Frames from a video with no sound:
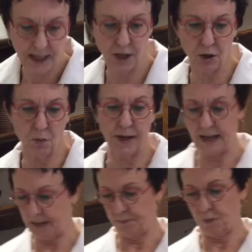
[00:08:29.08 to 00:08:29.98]
here when
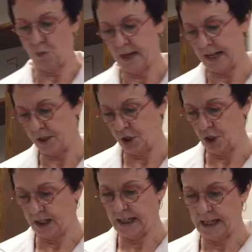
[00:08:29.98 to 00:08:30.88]
I
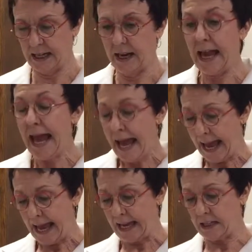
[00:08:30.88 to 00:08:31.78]
took it in.
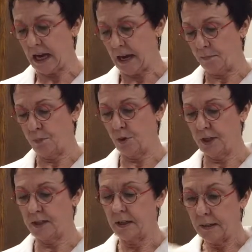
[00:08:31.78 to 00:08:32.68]
And I
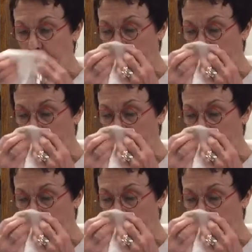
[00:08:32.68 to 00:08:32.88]
put,